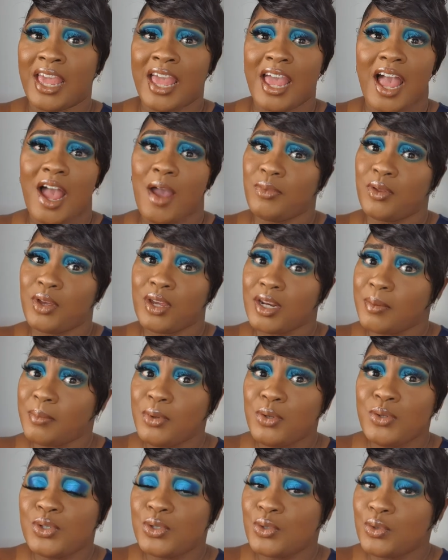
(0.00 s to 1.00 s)
I'm not in the
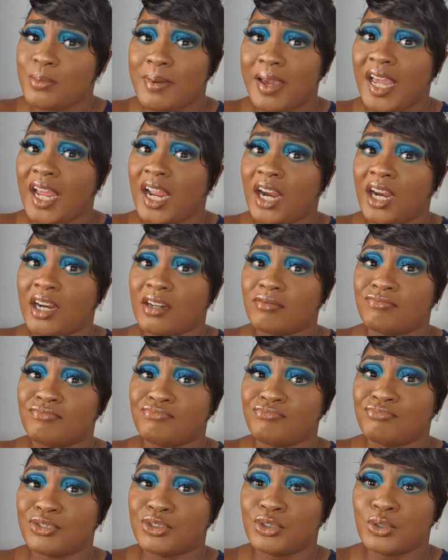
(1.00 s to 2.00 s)
mood to do my hair.
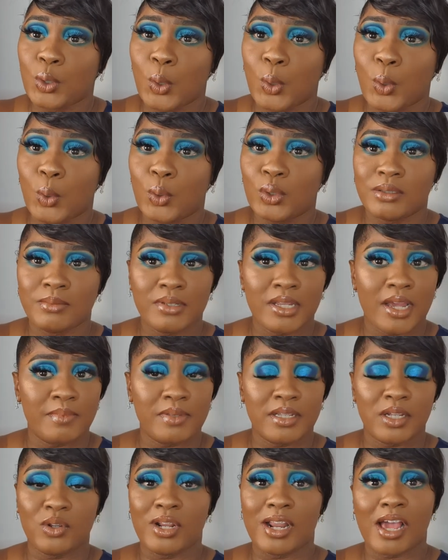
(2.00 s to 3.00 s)
So sometimes
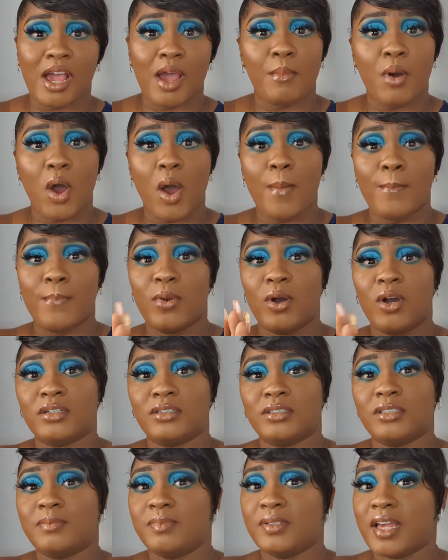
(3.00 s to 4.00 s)
I look like a bomb, but
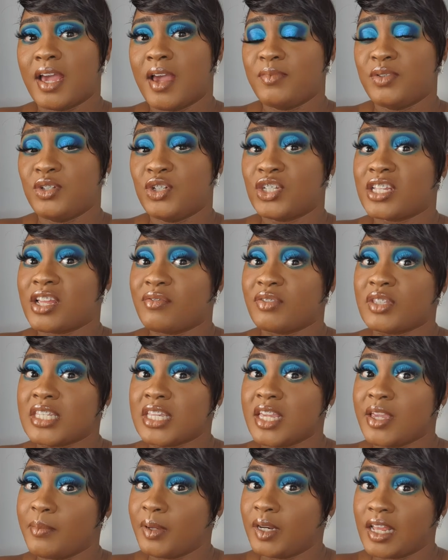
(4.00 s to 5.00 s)
sometimes you just have to
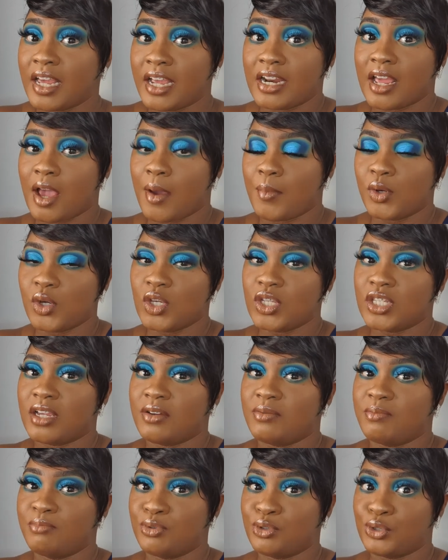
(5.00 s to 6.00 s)
take me like that because
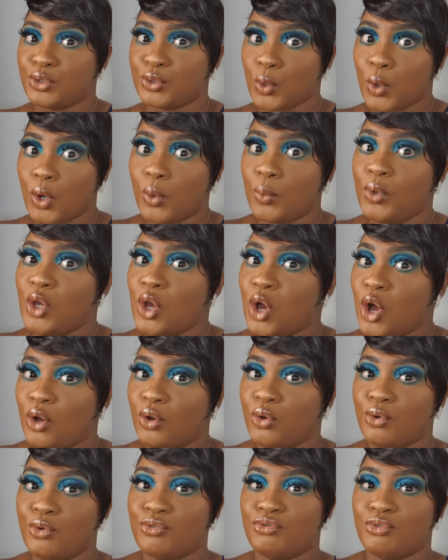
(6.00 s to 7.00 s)
I'm sure we all
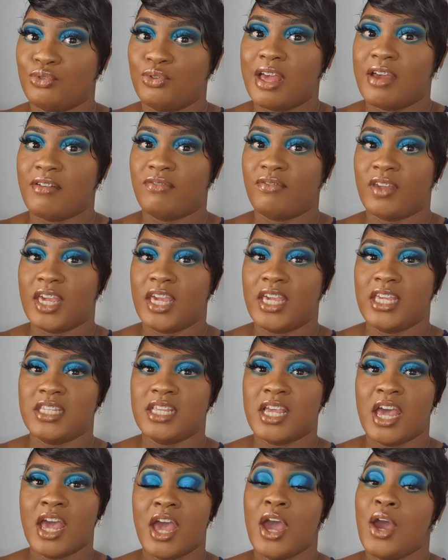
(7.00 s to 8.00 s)
go through that phase
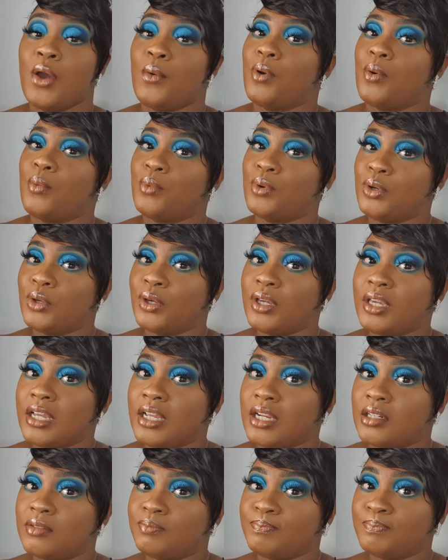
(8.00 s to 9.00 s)
when we're
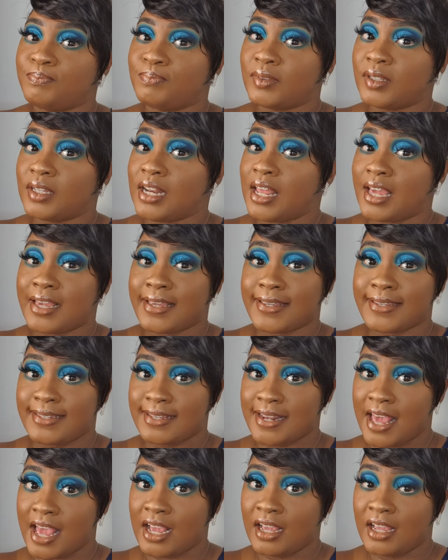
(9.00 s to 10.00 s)
looking like a
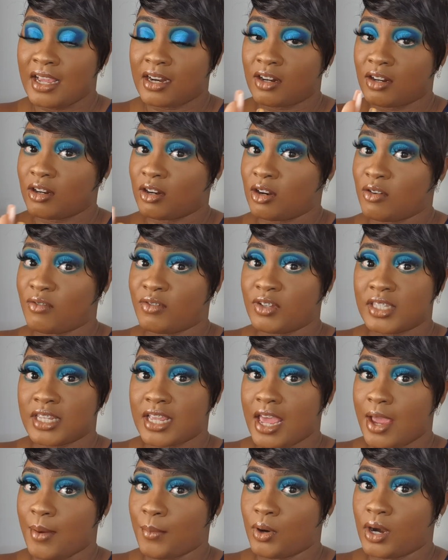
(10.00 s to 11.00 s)
snack, and then another
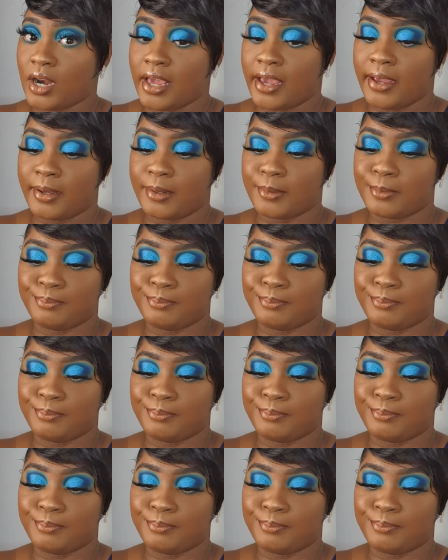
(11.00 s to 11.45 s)
time we're like,